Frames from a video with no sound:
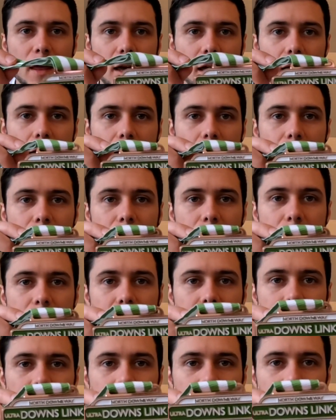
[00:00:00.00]
And
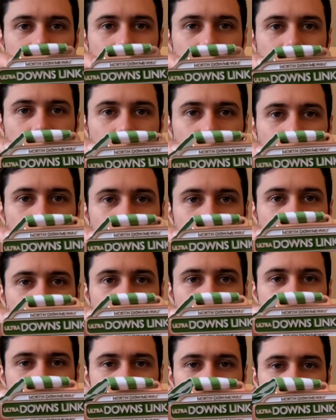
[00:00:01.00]
there it
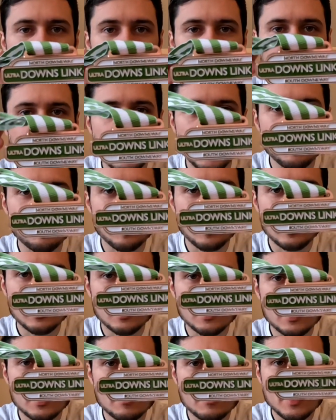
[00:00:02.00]
is,
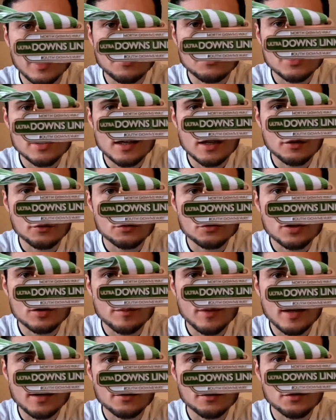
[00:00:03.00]
my Downslink Ultra
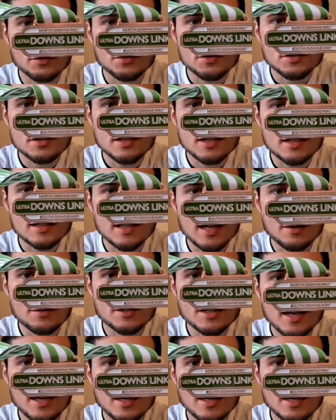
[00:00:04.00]
medal, 6 hours